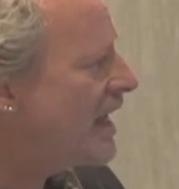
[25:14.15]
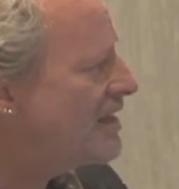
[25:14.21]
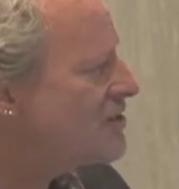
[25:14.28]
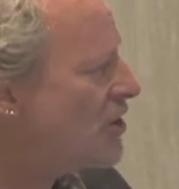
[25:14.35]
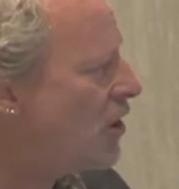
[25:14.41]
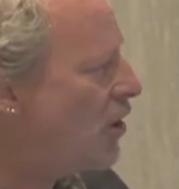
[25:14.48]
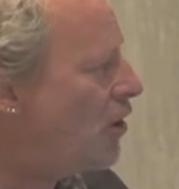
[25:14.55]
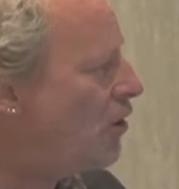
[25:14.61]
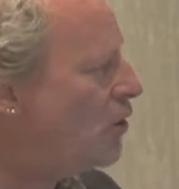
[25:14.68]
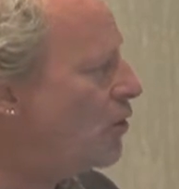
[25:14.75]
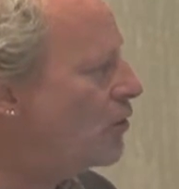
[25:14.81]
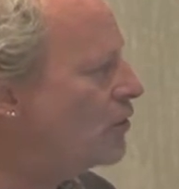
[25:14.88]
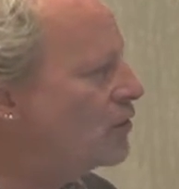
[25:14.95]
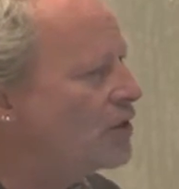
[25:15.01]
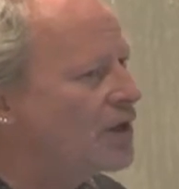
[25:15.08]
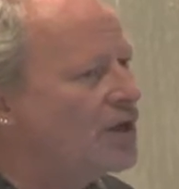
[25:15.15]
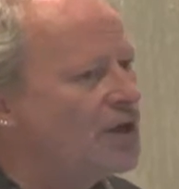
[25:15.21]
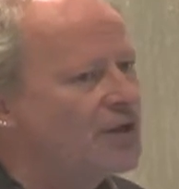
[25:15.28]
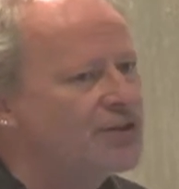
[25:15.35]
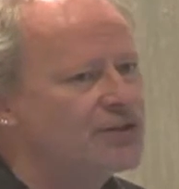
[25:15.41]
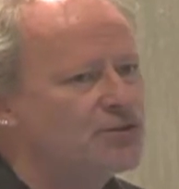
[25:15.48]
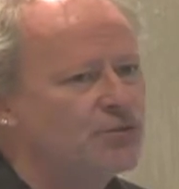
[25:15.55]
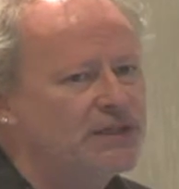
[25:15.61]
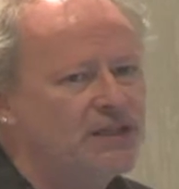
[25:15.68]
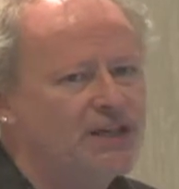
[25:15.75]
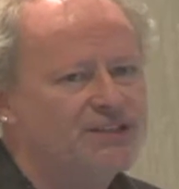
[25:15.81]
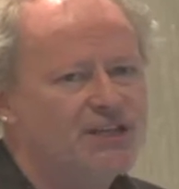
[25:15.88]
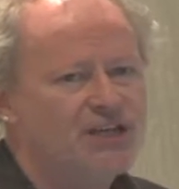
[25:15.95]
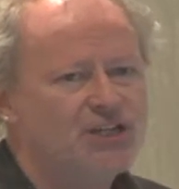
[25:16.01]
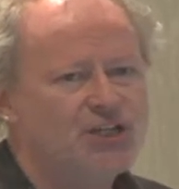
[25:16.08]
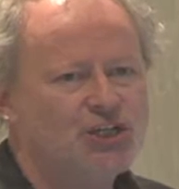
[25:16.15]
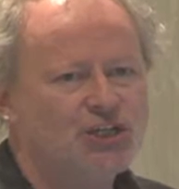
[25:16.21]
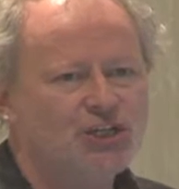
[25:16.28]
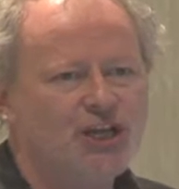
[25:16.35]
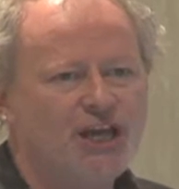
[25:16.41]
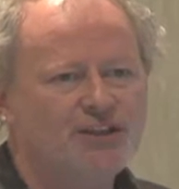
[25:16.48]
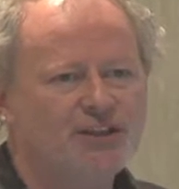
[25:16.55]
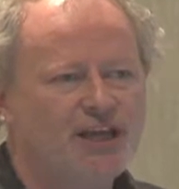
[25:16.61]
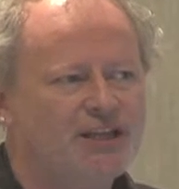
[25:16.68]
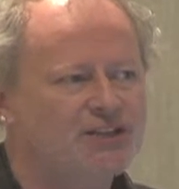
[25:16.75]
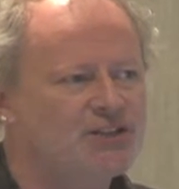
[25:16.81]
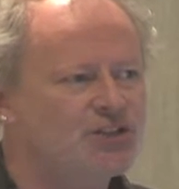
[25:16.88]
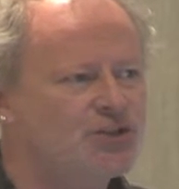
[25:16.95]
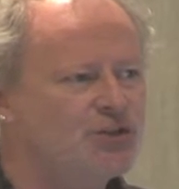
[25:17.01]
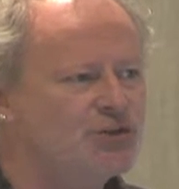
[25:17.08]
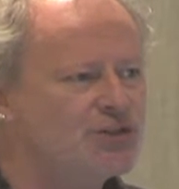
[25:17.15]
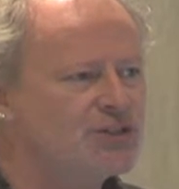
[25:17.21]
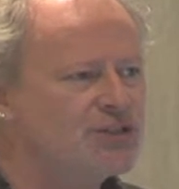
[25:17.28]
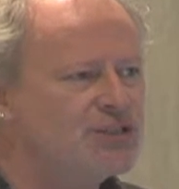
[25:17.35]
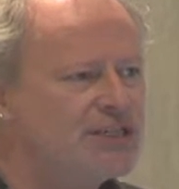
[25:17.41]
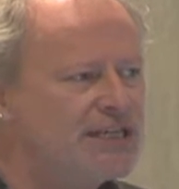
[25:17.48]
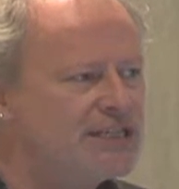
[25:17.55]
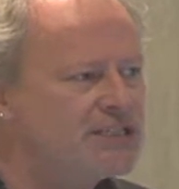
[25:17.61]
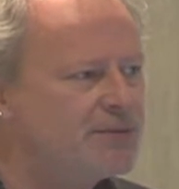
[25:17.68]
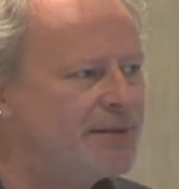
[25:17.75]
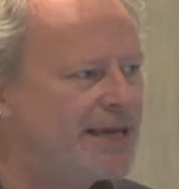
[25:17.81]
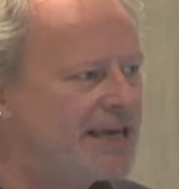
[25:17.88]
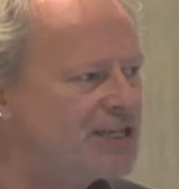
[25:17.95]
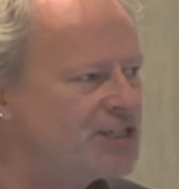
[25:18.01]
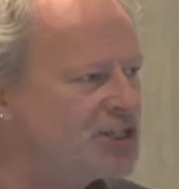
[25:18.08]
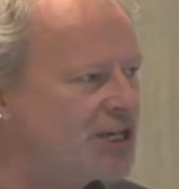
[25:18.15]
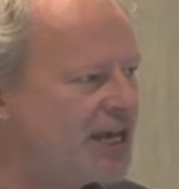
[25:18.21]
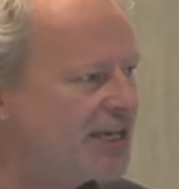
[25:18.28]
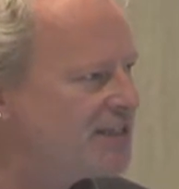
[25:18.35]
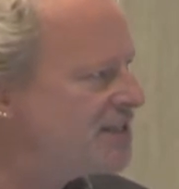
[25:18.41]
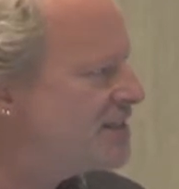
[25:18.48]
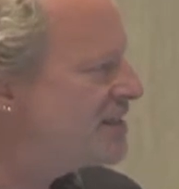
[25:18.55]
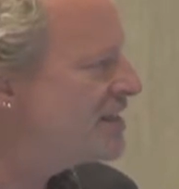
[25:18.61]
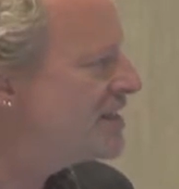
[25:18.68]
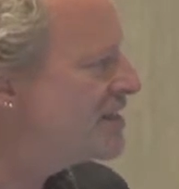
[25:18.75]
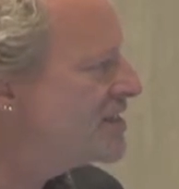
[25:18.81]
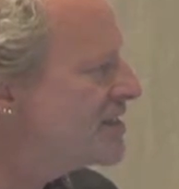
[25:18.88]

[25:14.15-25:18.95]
as a whole, this realization, and students need to be educated in this,